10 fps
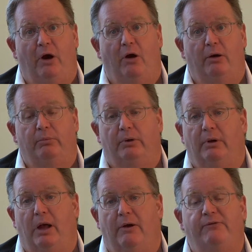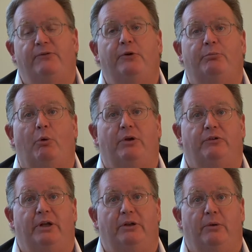are food
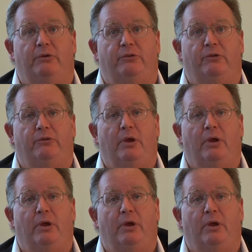poisoning notices,